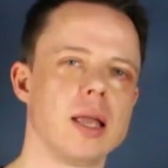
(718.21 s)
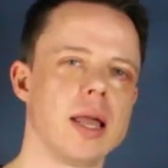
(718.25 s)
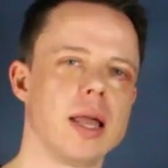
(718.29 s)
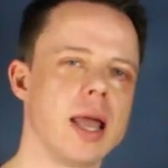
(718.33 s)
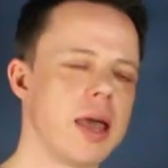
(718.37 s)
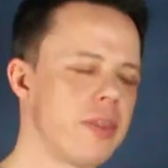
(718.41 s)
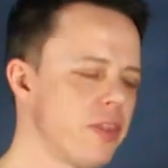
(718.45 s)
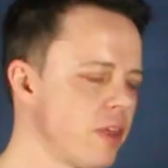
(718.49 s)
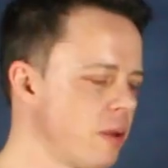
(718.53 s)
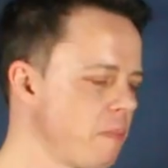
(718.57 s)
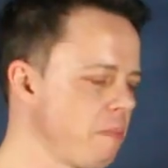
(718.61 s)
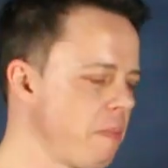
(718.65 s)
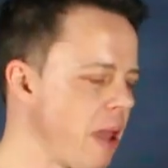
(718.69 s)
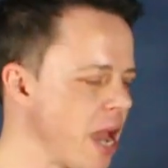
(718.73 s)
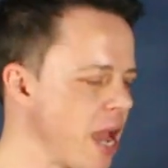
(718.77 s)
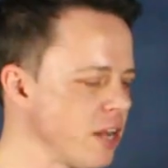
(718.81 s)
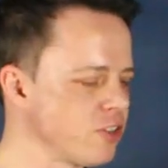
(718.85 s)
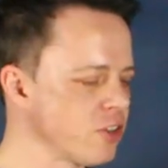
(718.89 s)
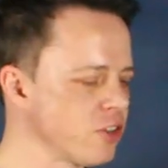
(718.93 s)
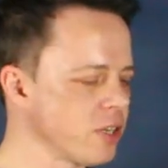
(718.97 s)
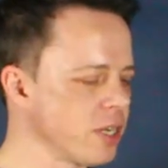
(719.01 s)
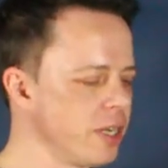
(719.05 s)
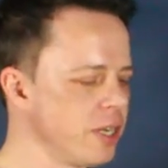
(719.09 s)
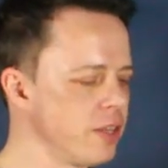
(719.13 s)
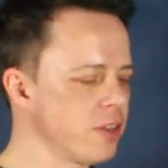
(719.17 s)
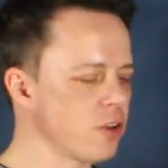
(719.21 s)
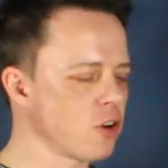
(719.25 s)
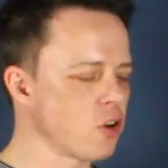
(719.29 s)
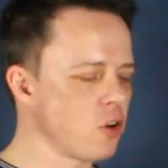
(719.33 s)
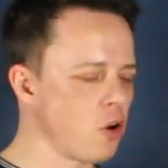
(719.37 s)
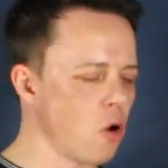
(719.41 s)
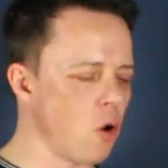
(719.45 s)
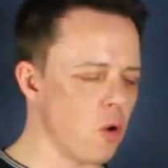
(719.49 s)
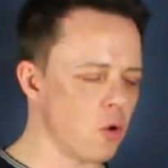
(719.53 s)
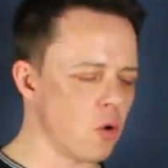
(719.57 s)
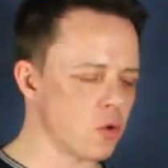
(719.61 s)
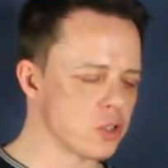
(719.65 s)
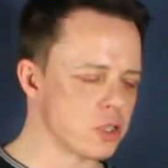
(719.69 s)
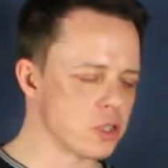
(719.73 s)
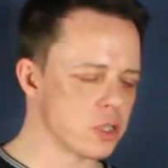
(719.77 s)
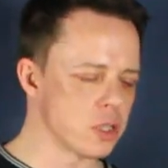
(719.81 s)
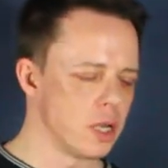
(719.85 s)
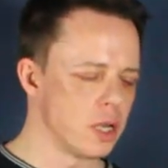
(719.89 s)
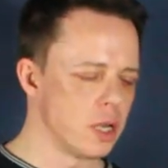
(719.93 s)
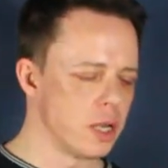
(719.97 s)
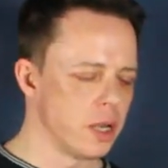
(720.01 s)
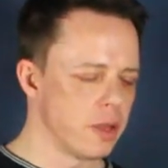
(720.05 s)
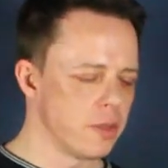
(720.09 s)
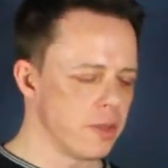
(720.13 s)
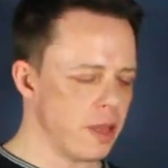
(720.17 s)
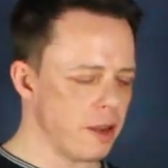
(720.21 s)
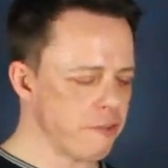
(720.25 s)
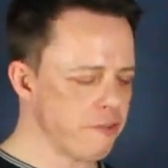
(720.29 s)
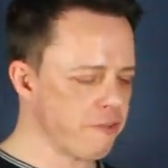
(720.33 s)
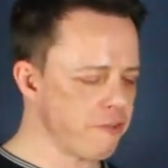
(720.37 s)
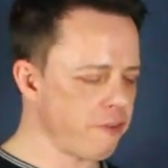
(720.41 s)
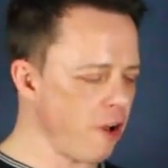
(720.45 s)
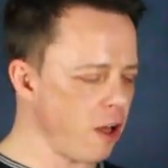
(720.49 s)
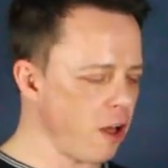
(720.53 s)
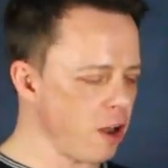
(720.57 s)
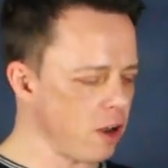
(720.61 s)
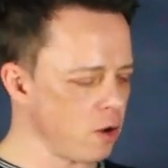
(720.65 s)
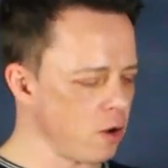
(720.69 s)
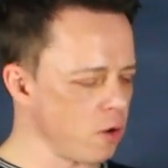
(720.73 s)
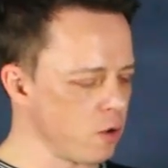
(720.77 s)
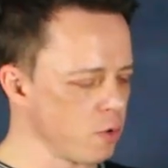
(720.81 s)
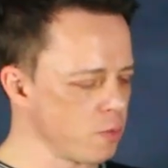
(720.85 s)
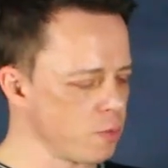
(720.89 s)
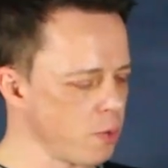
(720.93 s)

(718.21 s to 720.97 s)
And then magically the chords that followed